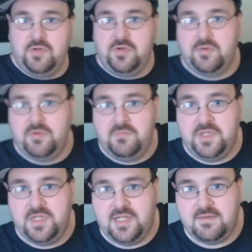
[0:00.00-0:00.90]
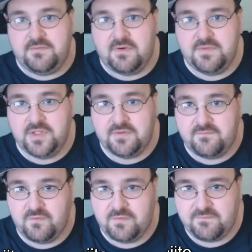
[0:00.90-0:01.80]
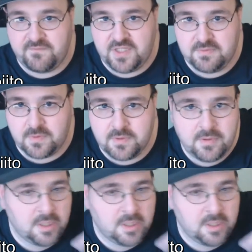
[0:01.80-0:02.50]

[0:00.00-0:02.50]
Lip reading: you here in a minute after I've done the fourth flavor,